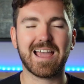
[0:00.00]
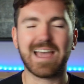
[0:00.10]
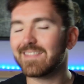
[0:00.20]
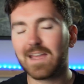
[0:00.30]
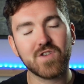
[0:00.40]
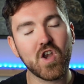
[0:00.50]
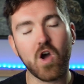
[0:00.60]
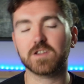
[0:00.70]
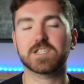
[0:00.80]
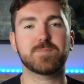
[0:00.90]
and they've
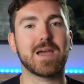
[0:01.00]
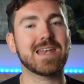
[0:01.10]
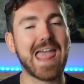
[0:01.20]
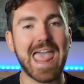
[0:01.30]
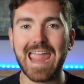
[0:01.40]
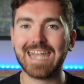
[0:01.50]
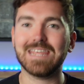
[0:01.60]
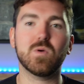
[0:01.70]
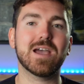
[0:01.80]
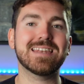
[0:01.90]
not spent
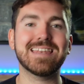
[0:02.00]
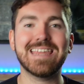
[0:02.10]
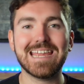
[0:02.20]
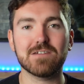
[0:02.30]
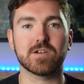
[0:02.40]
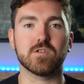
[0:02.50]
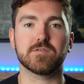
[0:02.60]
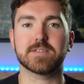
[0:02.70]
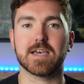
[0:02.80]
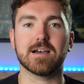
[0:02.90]
anywhere near
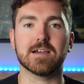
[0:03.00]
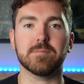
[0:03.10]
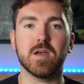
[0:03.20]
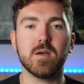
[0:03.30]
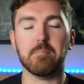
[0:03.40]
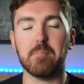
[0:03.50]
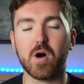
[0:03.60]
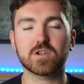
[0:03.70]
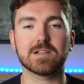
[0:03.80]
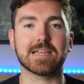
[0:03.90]
enough time
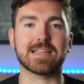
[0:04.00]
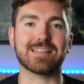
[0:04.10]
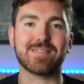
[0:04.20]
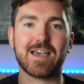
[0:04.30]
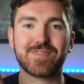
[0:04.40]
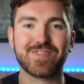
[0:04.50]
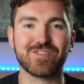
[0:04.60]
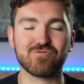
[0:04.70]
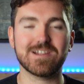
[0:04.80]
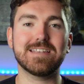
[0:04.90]
modeling that
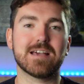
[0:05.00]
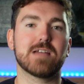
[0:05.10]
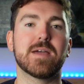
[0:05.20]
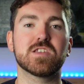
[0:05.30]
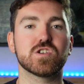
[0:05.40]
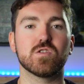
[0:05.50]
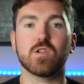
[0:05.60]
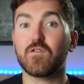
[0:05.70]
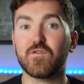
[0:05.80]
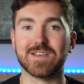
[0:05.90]

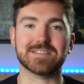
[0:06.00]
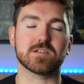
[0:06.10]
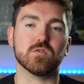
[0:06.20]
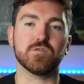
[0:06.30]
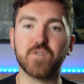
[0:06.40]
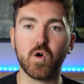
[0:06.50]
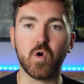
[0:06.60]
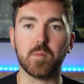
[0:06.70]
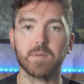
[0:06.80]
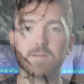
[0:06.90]
three-dimensional physical form.